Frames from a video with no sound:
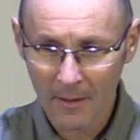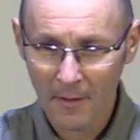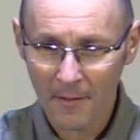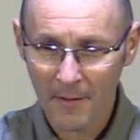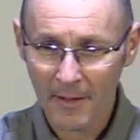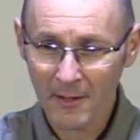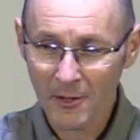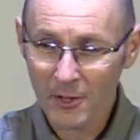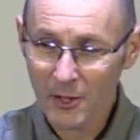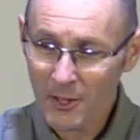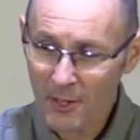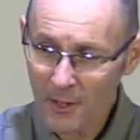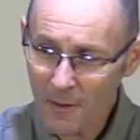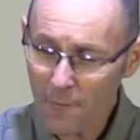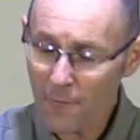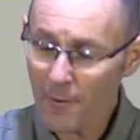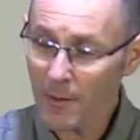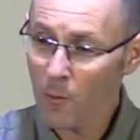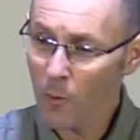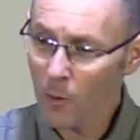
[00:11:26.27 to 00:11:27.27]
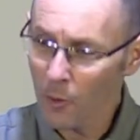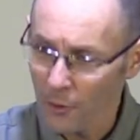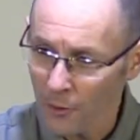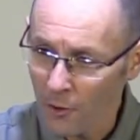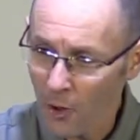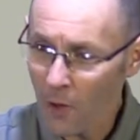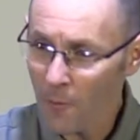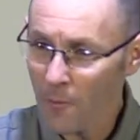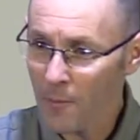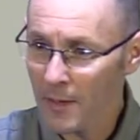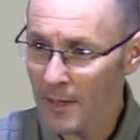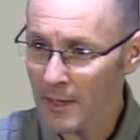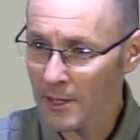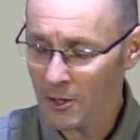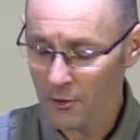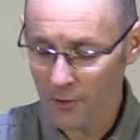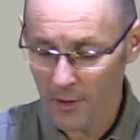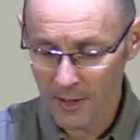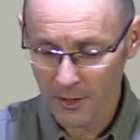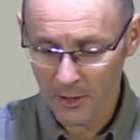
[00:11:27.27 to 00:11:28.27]
then suffering will not be a
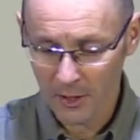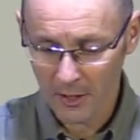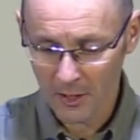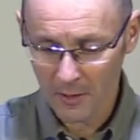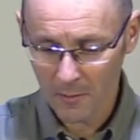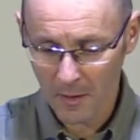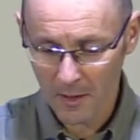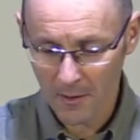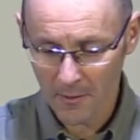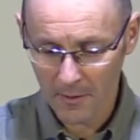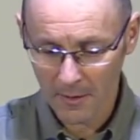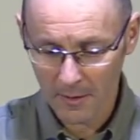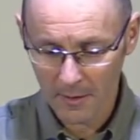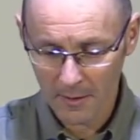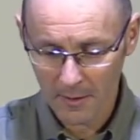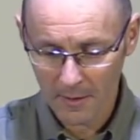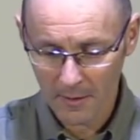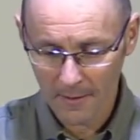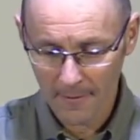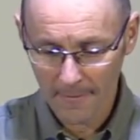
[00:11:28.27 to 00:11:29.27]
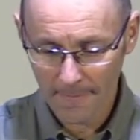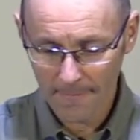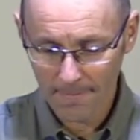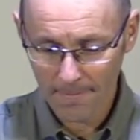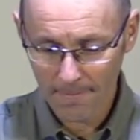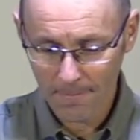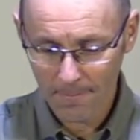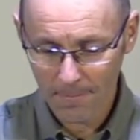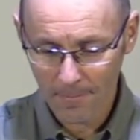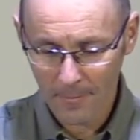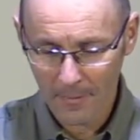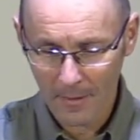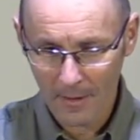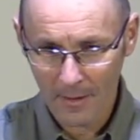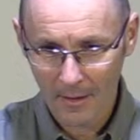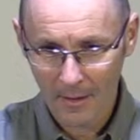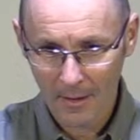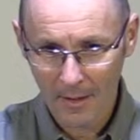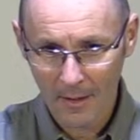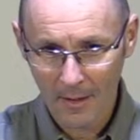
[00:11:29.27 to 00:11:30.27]
strange experience.
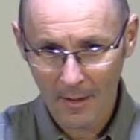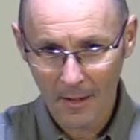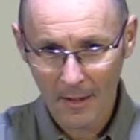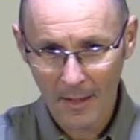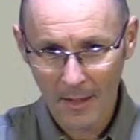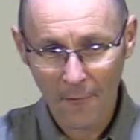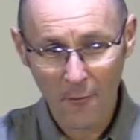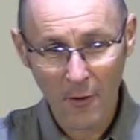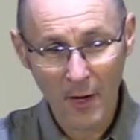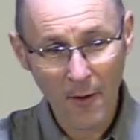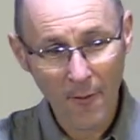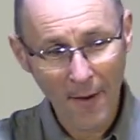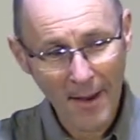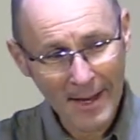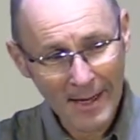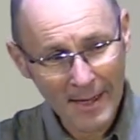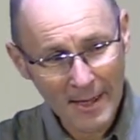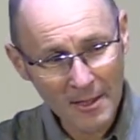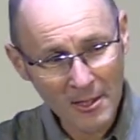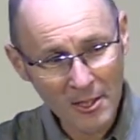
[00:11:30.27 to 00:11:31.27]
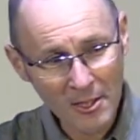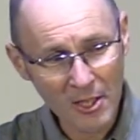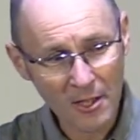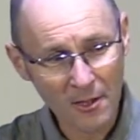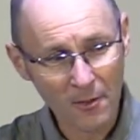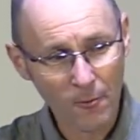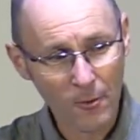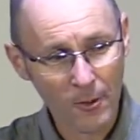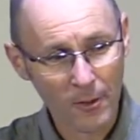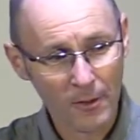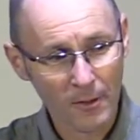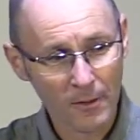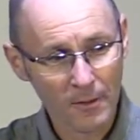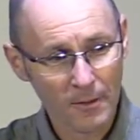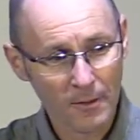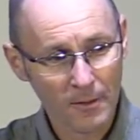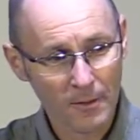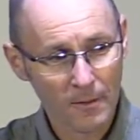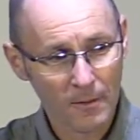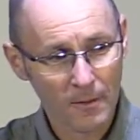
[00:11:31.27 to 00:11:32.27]
If we are aliens in the world,
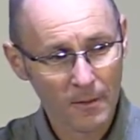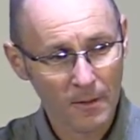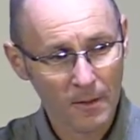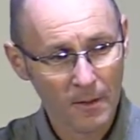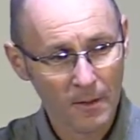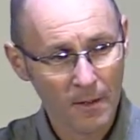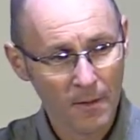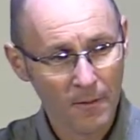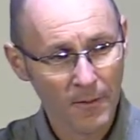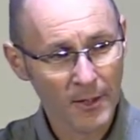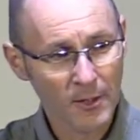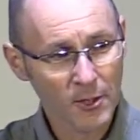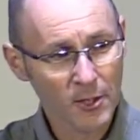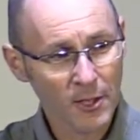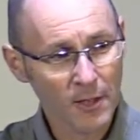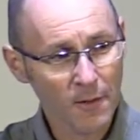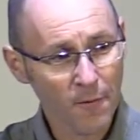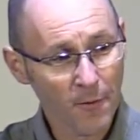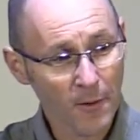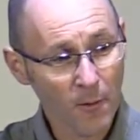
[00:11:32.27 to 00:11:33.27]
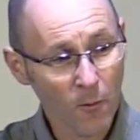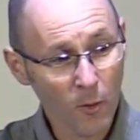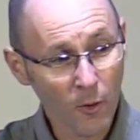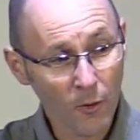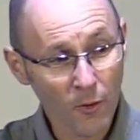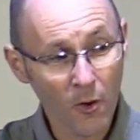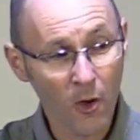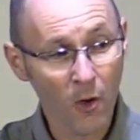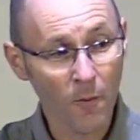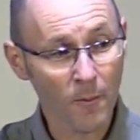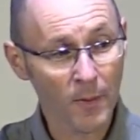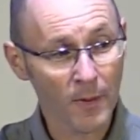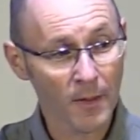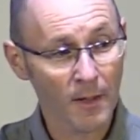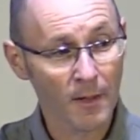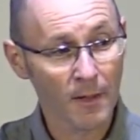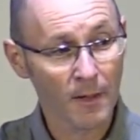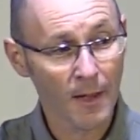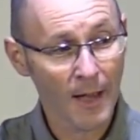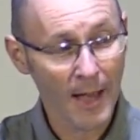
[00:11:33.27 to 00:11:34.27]
then suffering will not
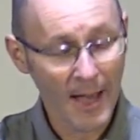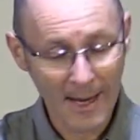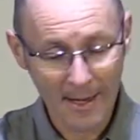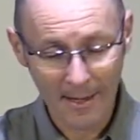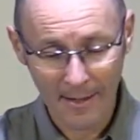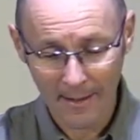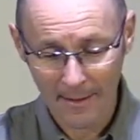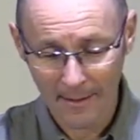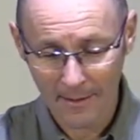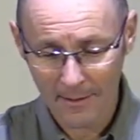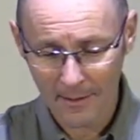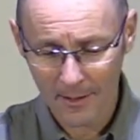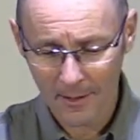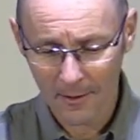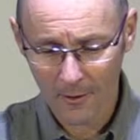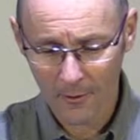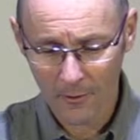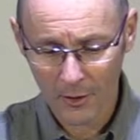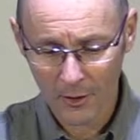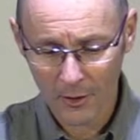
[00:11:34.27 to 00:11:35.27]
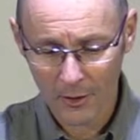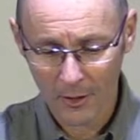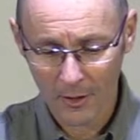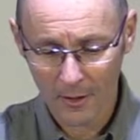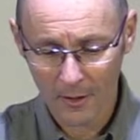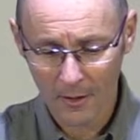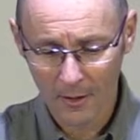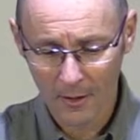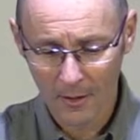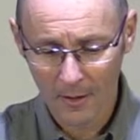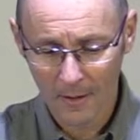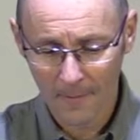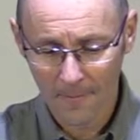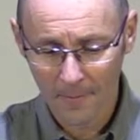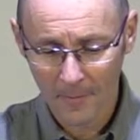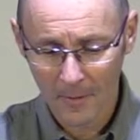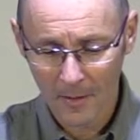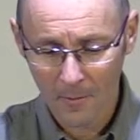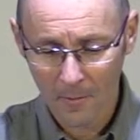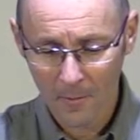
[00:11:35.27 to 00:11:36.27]
be alien to the Christian,
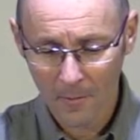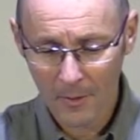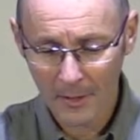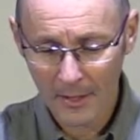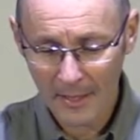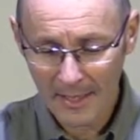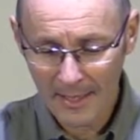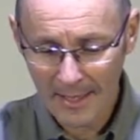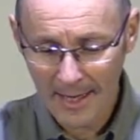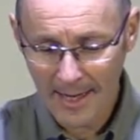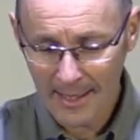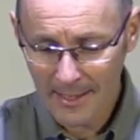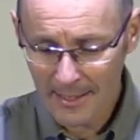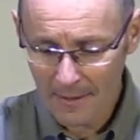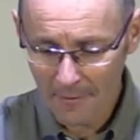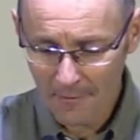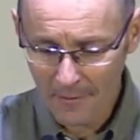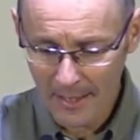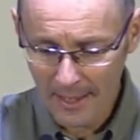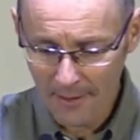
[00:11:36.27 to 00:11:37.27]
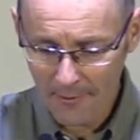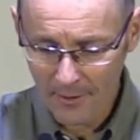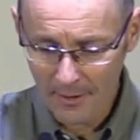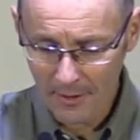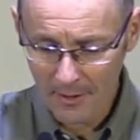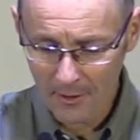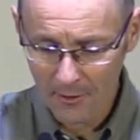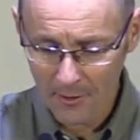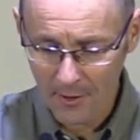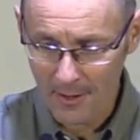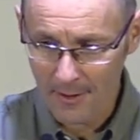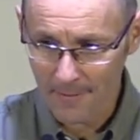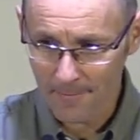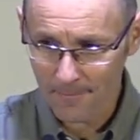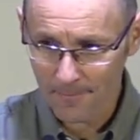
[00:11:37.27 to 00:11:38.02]
but it's native territory.